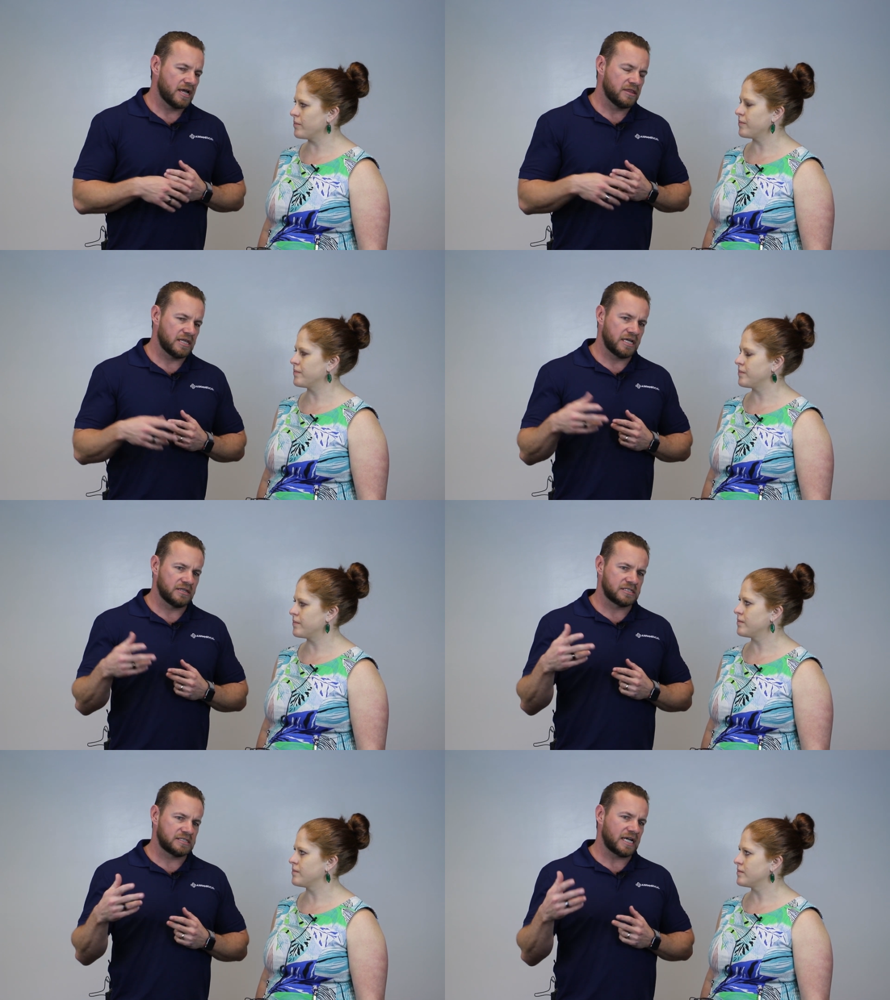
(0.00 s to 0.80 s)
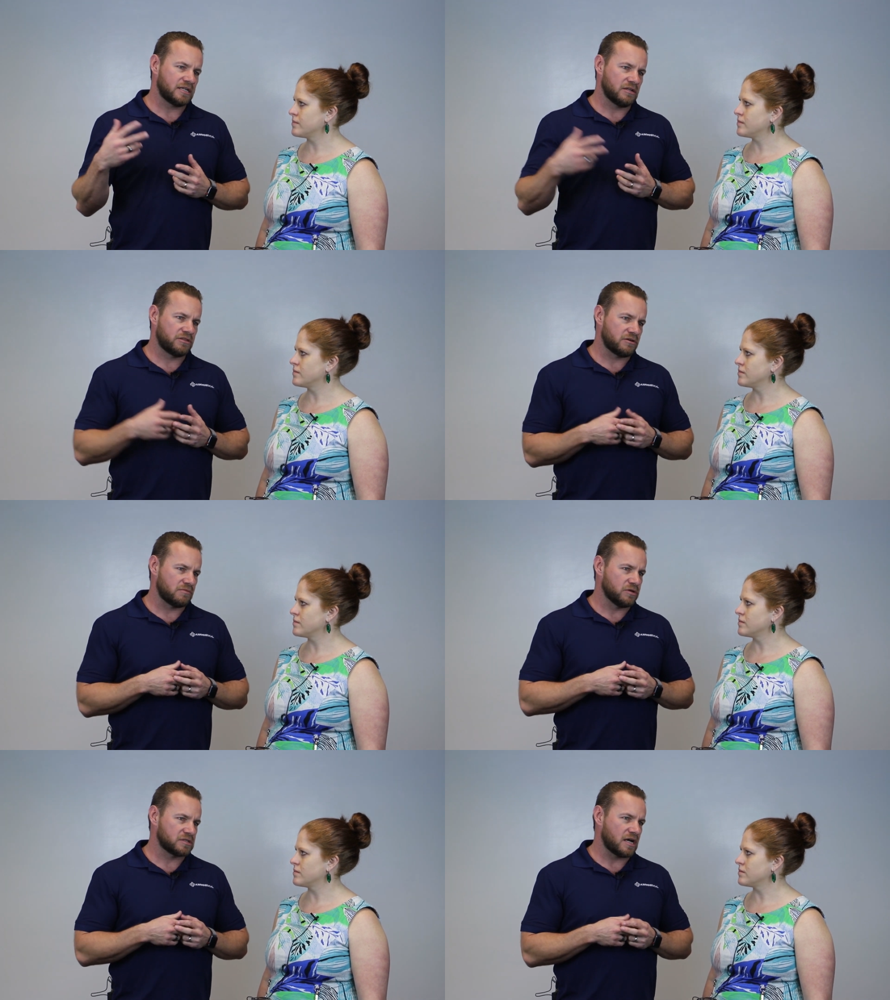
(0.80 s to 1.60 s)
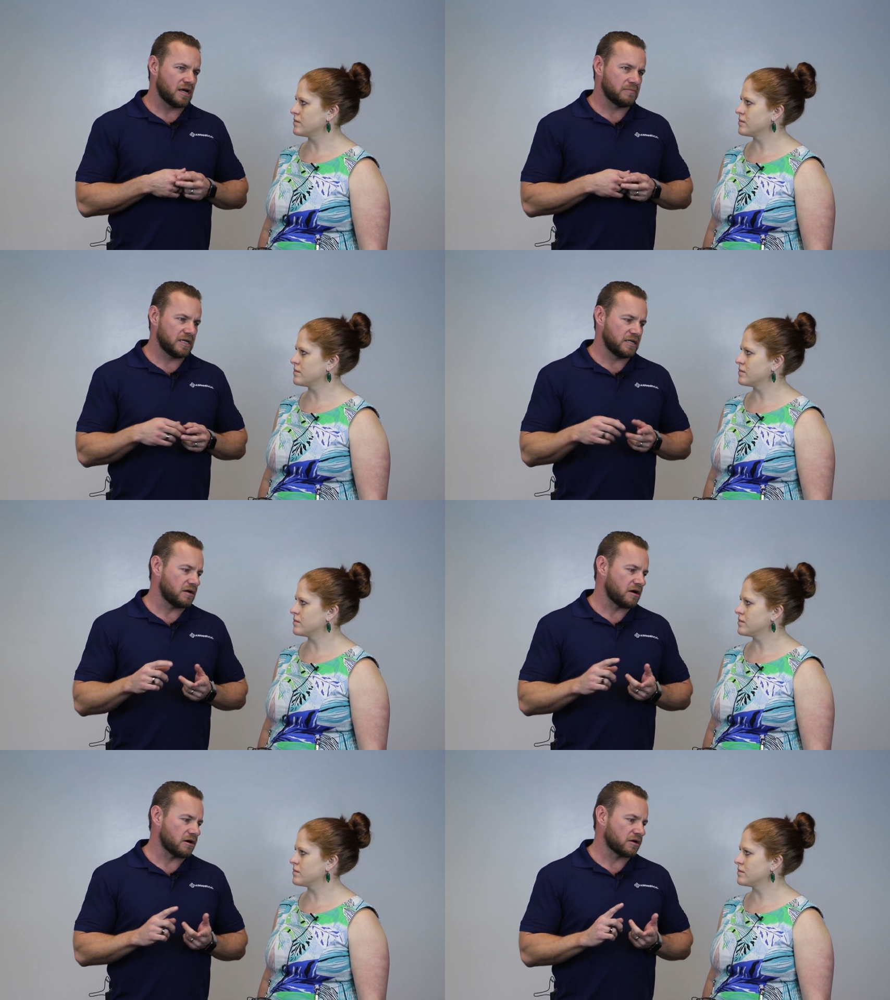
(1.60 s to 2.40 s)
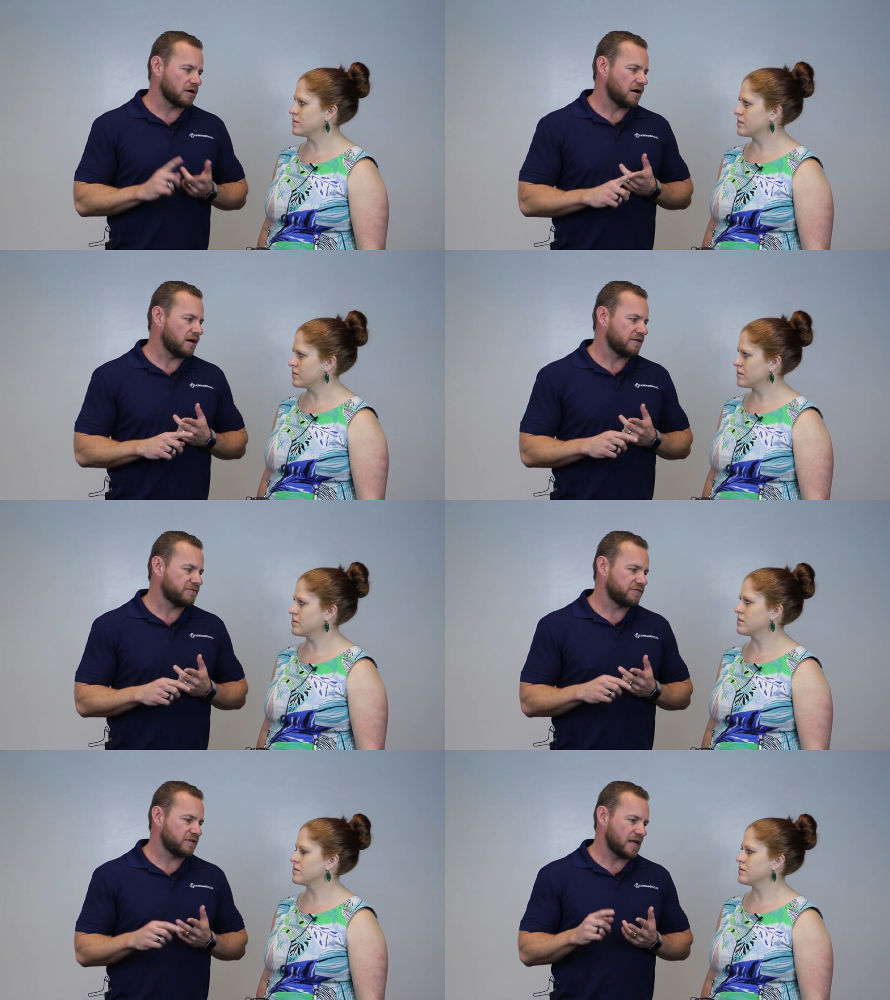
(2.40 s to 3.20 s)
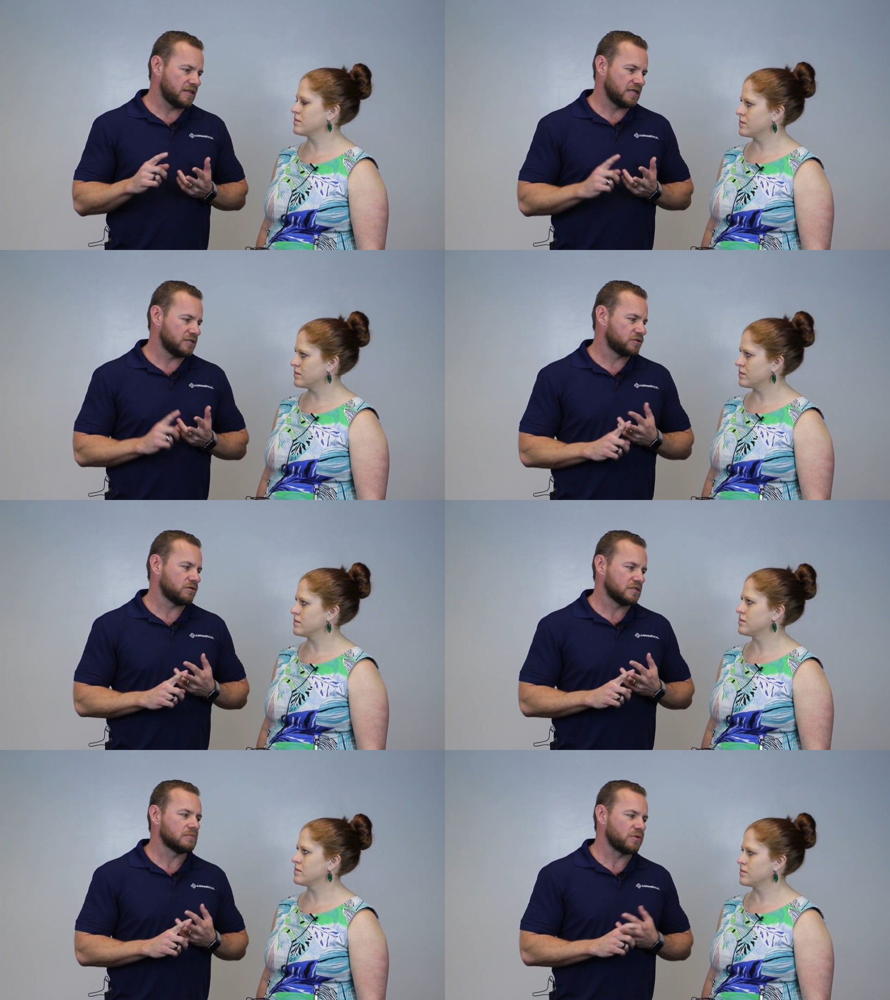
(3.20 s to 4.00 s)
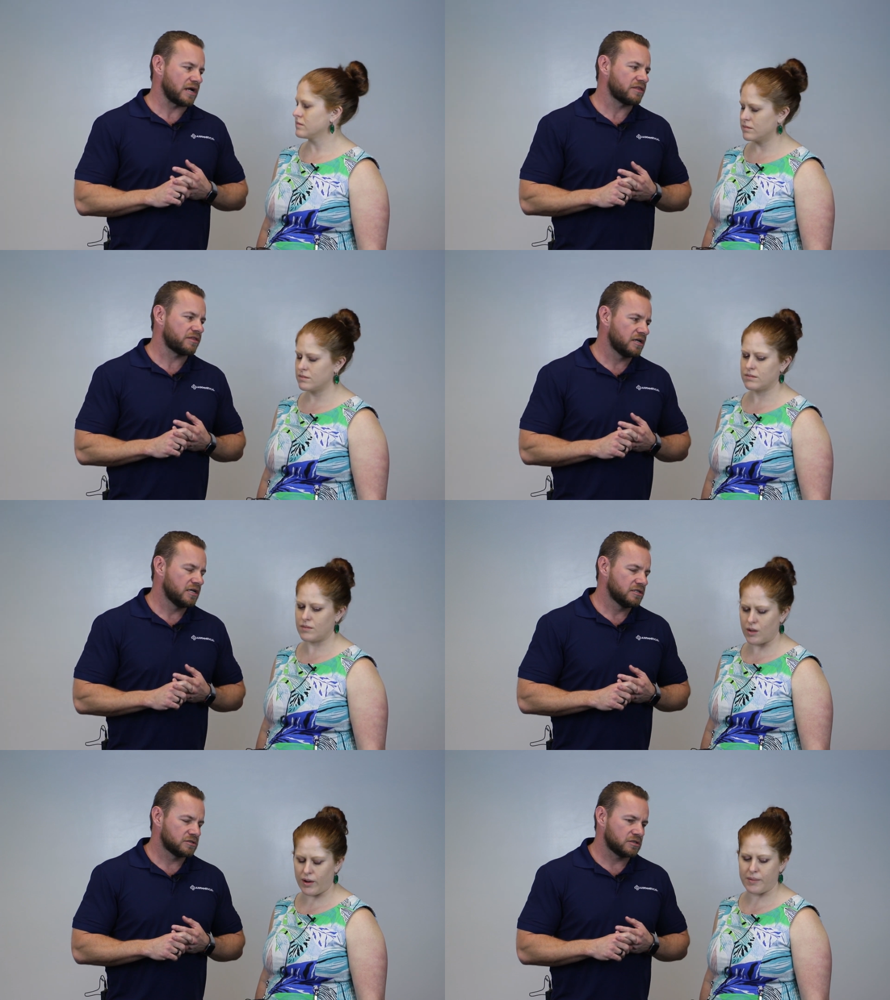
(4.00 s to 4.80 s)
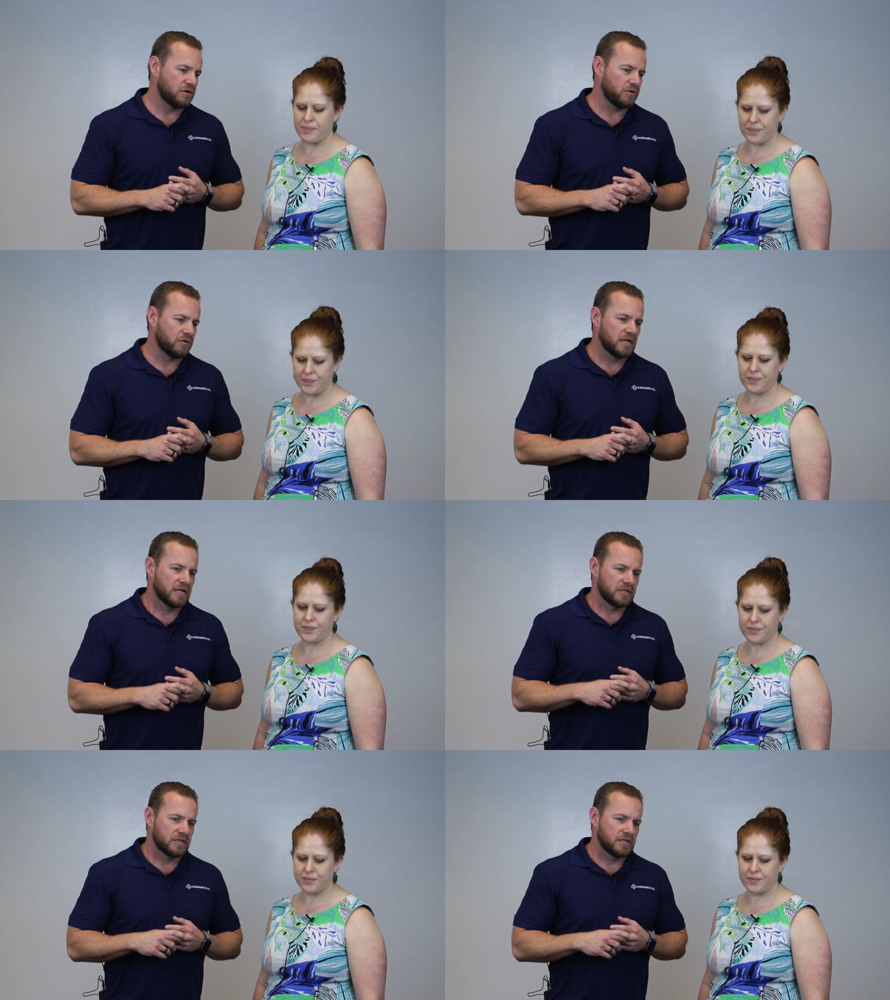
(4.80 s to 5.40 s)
Speaker 1: And then the second and third most common are cough and then shortness of breath. Okay. So,